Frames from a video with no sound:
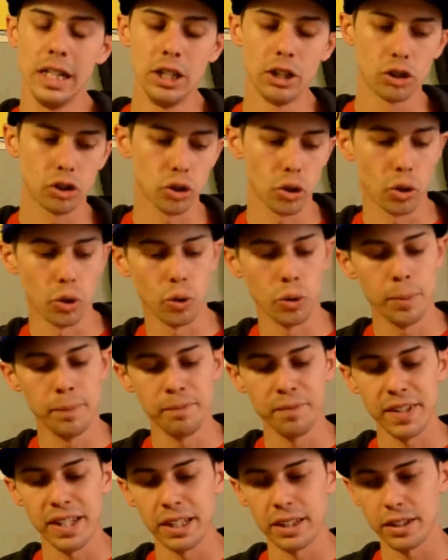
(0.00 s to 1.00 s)
So,
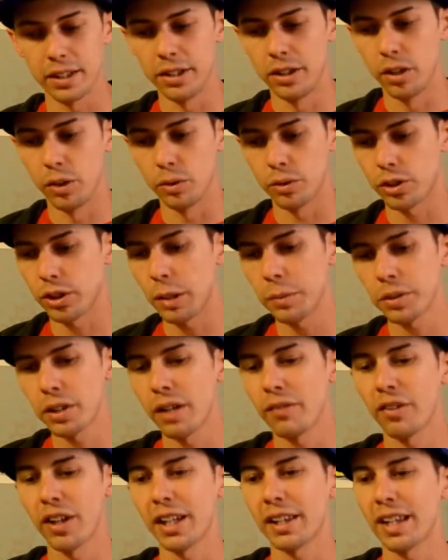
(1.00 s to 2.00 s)
you know, some
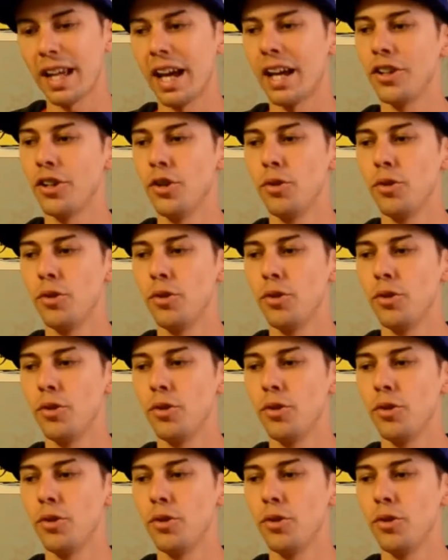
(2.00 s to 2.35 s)
stuff like that,